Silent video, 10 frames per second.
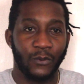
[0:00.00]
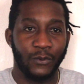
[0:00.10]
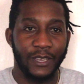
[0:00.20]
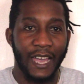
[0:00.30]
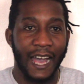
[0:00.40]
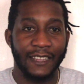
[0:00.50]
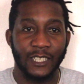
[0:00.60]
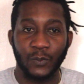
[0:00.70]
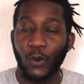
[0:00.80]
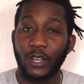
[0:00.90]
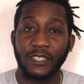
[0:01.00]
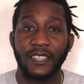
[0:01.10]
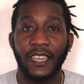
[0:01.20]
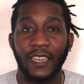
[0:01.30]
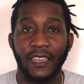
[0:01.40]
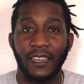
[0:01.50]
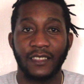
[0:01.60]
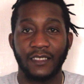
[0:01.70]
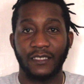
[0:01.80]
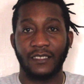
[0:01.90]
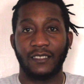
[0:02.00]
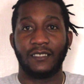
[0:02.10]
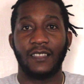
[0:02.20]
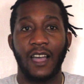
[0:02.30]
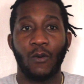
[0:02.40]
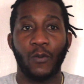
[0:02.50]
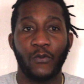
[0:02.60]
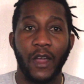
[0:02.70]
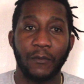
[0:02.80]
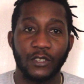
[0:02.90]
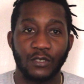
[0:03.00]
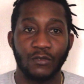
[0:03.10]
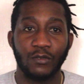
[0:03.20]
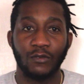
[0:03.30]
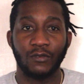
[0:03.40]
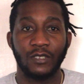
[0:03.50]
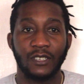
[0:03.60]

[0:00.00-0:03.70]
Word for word: we had sports day in our primary school.